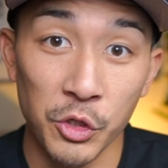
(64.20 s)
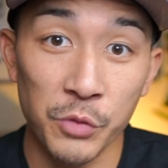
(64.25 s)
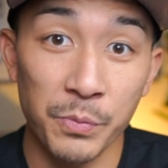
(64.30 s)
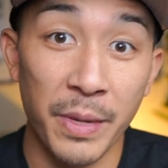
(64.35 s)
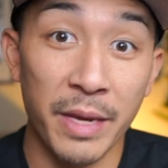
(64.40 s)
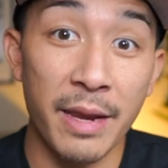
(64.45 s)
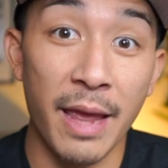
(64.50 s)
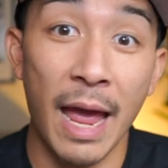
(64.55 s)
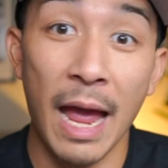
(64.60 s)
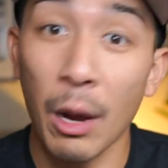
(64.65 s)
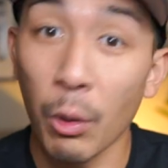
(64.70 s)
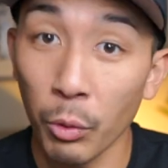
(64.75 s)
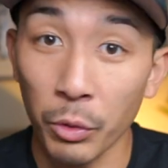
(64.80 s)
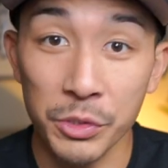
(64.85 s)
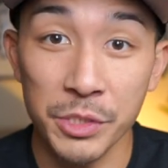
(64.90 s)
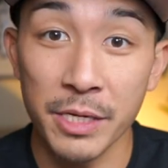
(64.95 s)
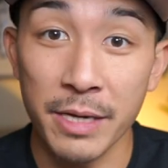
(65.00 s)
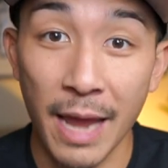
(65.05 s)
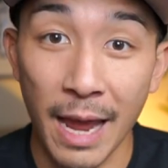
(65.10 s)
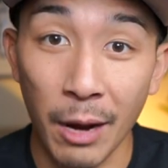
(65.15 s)
spend
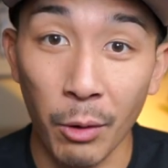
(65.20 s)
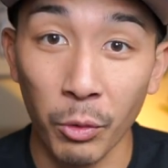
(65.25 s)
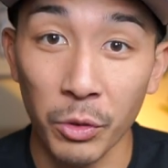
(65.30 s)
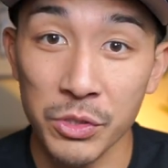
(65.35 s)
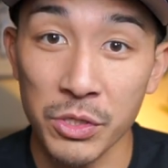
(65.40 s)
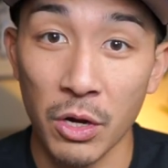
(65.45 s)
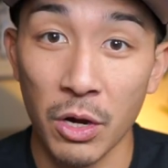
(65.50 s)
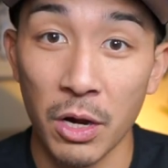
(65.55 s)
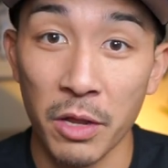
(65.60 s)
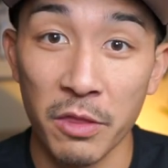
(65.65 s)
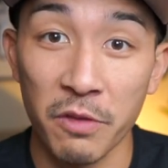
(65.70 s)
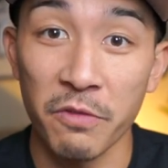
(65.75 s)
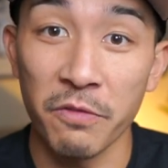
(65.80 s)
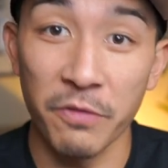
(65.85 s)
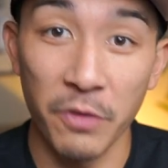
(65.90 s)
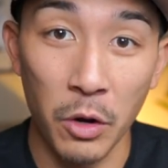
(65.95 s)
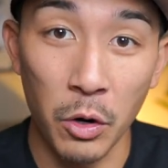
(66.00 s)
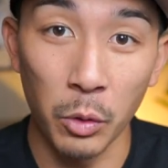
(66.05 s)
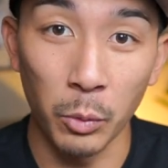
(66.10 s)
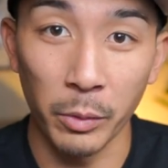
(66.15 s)
hours and hours on the
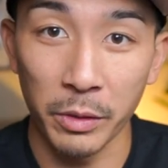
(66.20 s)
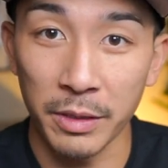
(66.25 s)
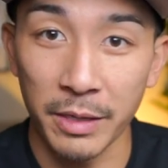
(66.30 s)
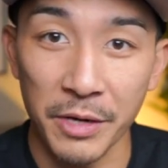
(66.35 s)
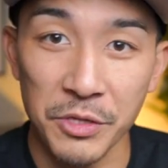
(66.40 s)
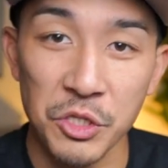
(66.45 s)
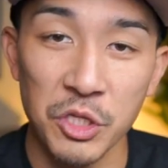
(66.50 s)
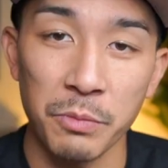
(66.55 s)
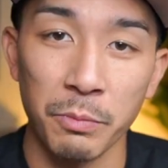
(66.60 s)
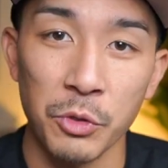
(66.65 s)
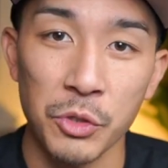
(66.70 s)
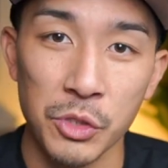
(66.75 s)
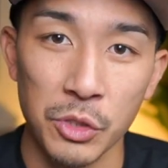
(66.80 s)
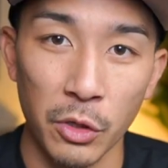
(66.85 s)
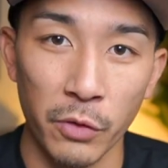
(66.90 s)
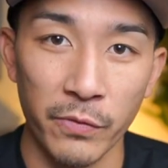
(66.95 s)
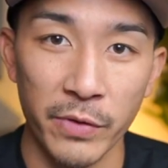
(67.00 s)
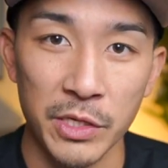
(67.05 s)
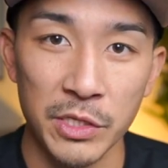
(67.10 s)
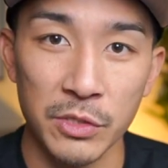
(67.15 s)
phone with customer
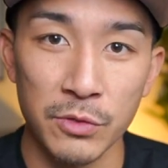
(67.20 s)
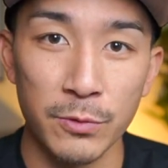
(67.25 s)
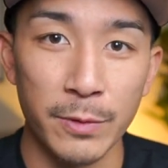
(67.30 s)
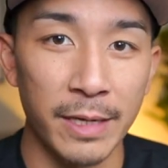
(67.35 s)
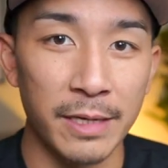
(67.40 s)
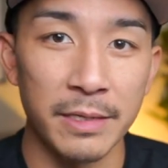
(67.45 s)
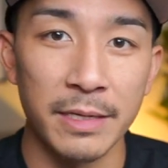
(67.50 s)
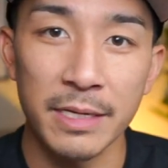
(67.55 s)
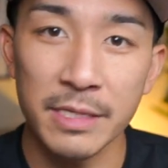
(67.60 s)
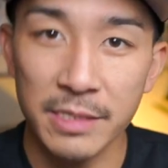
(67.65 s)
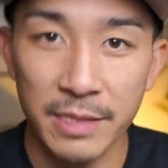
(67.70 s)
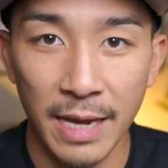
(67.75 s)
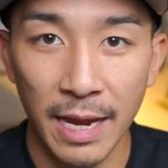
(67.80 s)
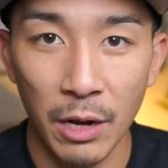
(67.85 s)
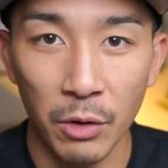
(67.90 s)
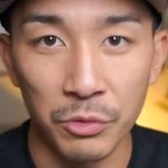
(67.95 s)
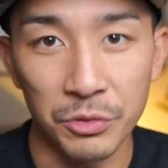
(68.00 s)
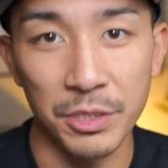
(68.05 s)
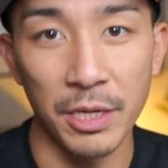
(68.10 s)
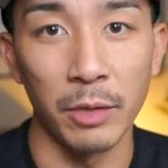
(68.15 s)
service to get
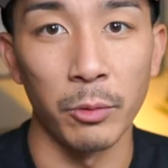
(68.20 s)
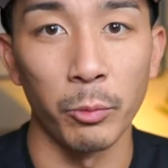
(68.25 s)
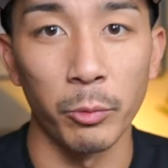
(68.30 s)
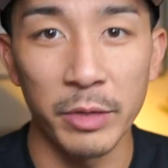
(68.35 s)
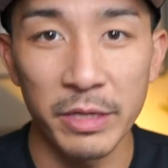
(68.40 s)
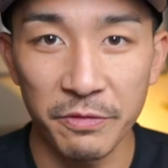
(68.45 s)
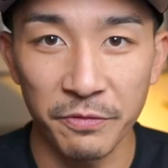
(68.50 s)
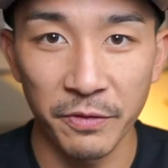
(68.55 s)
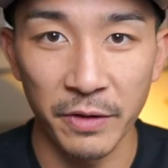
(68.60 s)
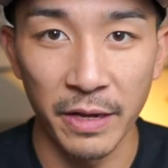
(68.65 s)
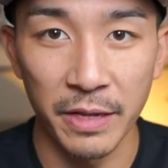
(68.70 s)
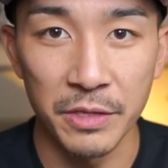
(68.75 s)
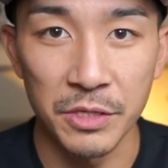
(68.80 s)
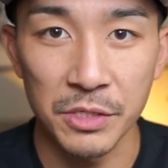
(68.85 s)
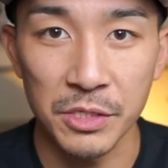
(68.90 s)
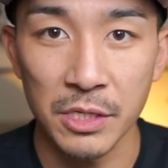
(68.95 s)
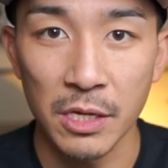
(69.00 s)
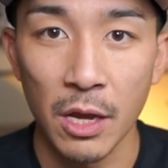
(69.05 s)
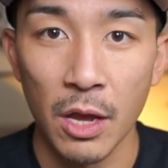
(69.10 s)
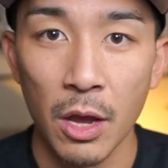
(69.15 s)
discounts and
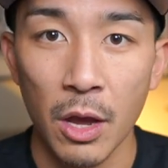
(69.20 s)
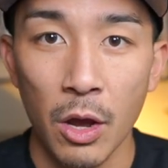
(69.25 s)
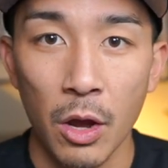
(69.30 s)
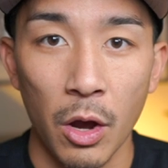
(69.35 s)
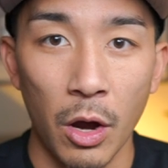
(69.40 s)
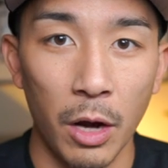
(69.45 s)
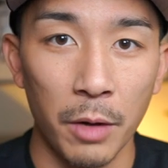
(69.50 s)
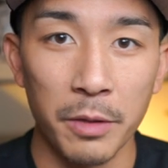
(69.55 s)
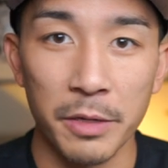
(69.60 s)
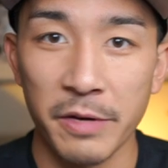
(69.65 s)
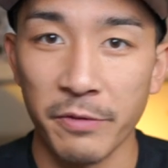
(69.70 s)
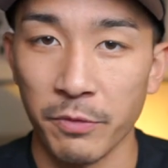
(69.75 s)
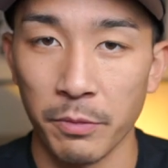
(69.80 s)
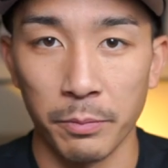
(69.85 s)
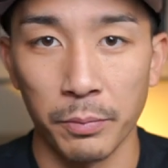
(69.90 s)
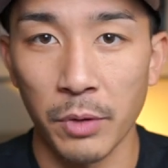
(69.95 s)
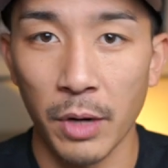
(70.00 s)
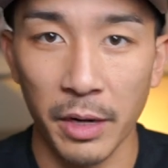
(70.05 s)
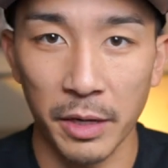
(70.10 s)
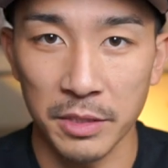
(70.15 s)
refunds on the
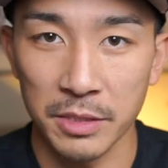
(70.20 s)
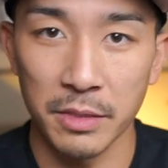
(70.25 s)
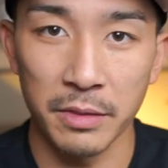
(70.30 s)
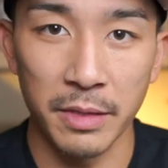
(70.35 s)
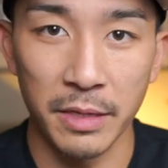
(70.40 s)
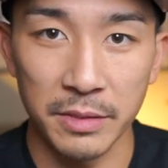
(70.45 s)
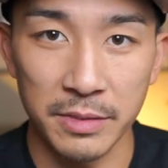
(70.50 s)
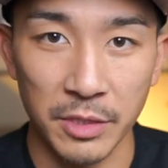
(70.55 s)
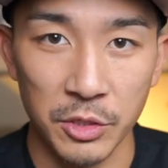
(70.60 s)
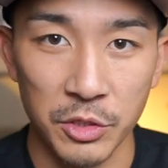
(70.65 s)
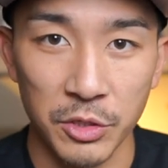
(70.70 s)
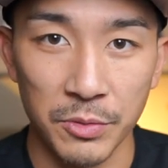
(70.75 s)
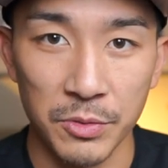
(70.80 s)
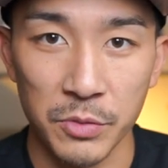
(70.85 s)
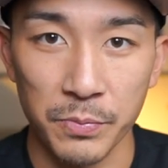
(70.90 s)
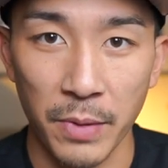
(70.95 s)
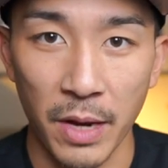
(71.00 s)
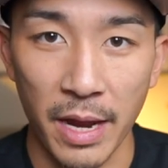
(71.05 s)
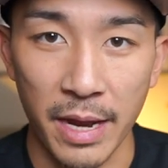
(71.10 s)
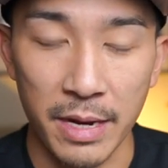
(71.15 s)
different products and things that she
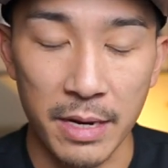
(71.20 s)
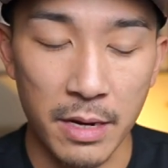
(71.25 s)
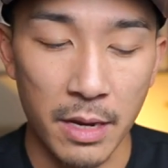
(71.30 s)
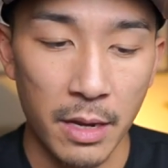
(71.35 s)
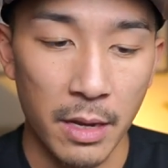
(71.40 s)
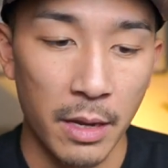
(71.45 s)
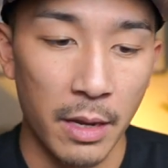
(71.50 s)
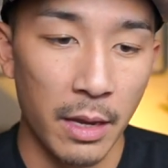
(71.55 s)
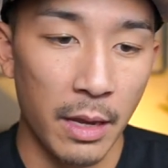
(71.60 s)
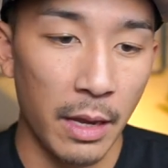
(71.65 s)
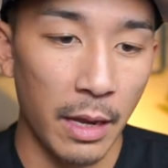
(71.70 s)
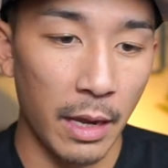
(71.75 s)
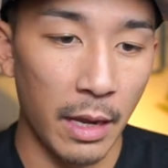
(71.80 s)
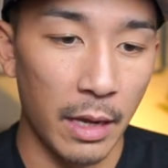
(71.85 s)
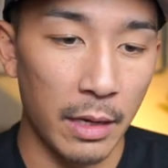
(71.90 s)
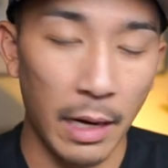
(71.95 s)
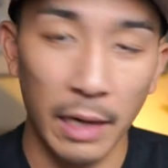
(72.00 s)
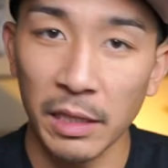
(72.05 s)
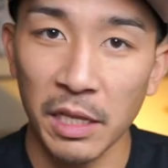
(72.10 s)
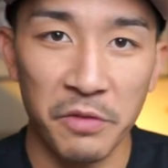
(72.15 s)
was buying.
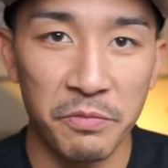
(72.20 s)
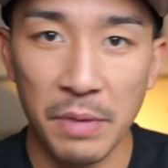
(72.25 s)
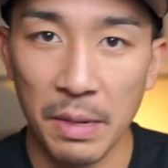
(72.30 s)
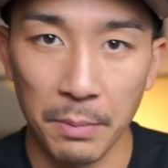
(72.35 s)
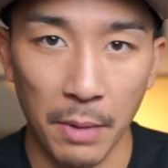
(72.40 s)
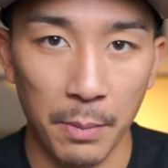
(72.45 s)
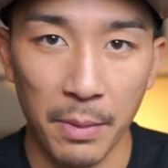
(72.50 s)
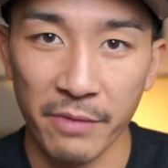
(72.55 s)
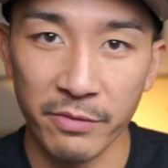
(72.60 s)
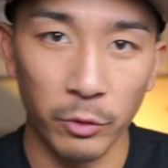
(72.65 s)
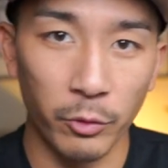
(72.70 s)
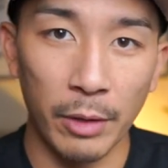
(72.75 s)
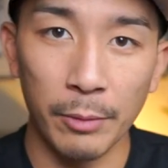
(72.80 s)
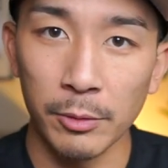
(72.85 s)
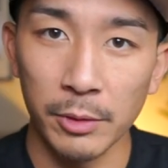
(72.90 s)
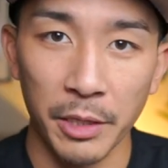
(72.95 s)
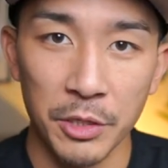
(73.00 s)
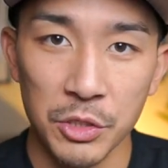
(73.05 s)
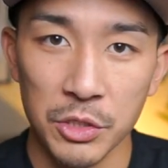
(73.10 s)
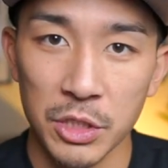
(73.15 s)
And I love my mom. I have a great
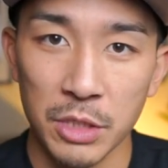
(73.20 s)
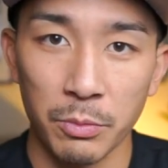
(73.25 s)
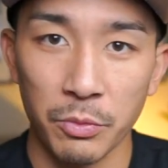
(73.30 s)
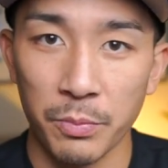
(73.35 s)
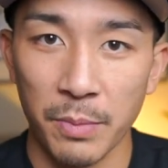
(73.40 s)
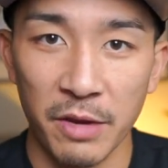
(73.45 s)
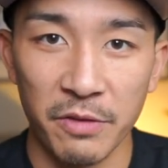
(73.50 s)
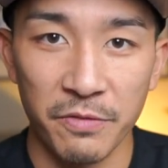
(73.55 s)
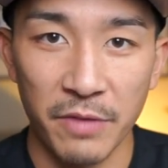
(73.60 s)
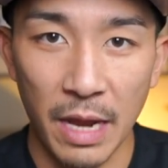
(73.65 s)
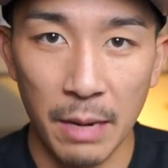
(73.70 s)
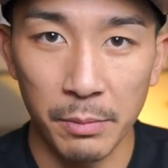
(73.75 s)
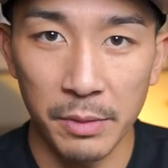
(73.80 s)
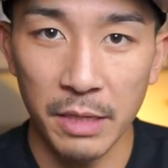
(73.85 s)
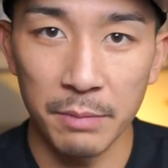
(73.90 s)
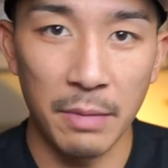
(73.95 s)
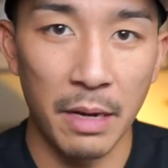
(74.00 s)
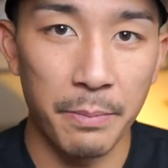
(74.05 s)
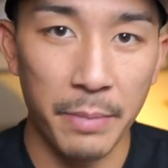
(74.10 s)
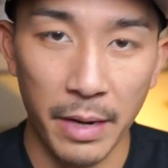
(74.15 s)
relationship with my
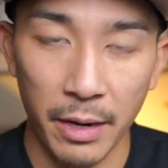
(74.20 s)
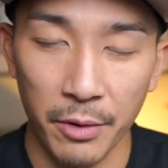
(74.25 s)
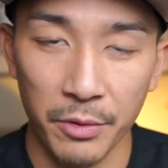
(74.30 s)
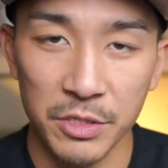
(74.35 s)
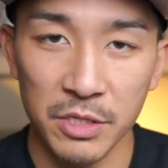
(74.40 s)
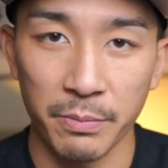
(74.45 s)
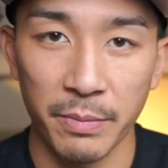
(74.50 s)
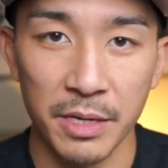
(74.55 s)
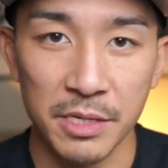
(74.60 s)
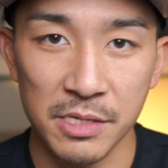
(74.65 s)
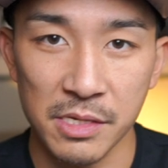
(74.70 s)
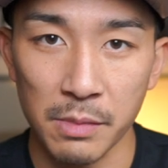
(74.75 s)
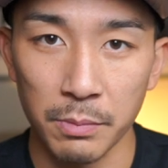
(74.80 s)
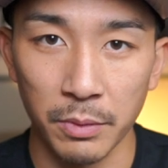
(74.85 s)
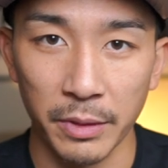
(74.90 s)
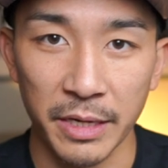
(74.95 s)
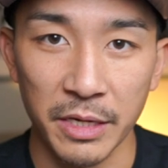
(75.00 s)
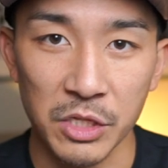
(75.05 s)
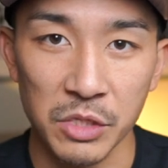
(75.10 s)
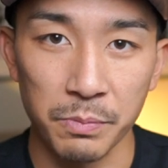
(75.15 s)
family and my parents and my
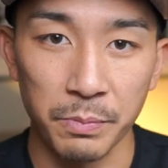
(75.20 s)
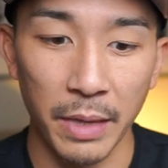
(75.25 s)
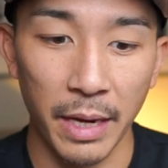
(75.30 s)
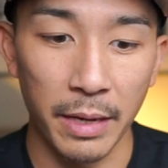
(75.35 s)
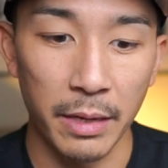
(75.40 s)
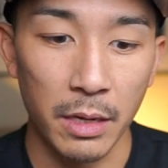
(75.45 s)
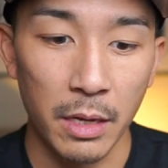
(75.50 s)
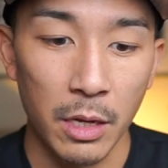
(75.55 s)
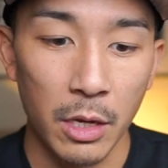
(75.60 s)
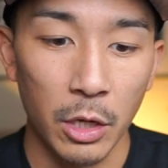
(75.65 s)
siblings, but